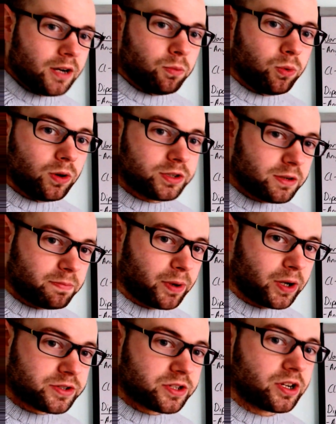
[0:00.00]
water
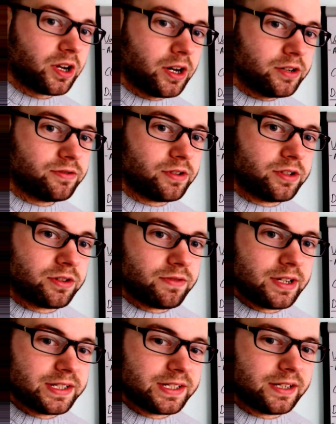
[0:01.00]
boils at 100
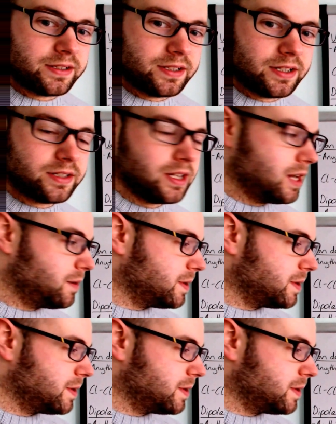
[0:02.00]
degrees Celsius,